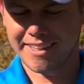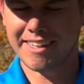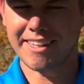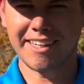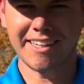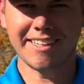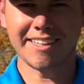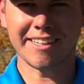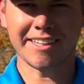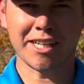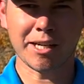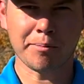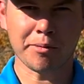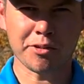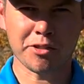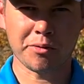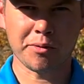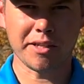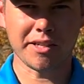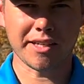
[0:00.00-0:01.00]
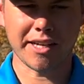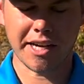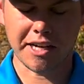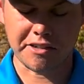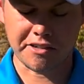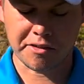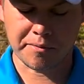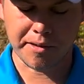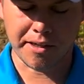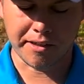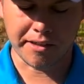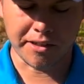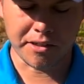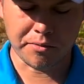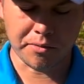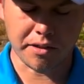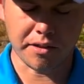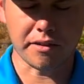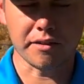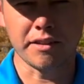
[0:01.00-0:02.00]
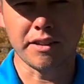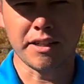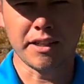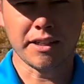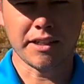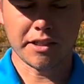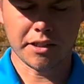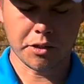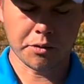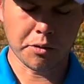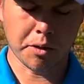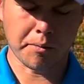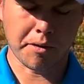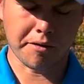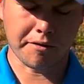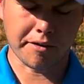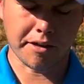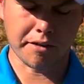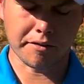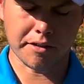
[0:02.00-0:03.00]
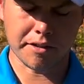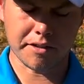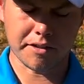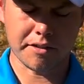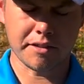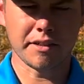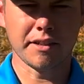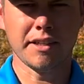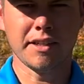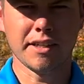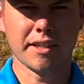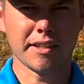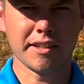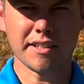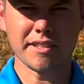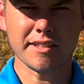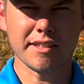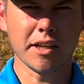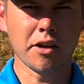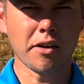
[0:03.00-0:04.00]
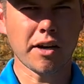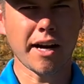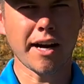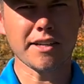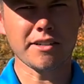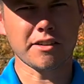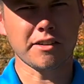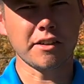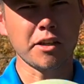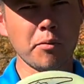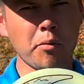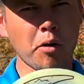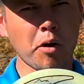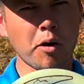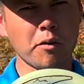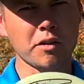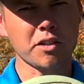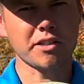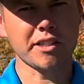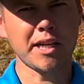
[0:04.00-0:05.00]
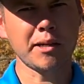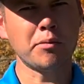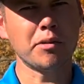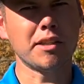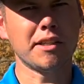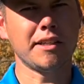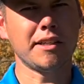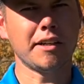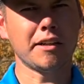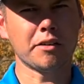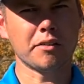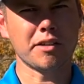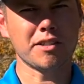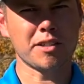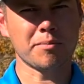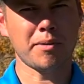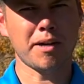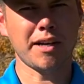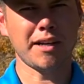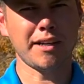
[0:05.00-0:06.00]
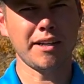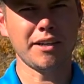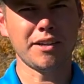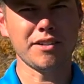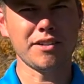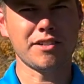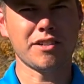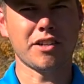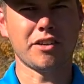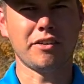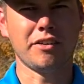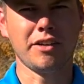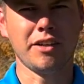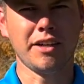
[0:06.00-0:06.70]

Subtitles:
He did a couple sweet dies for me, and this one is one of my favorites. These glow guys are a little more overstable than the other runs of Pioneers, so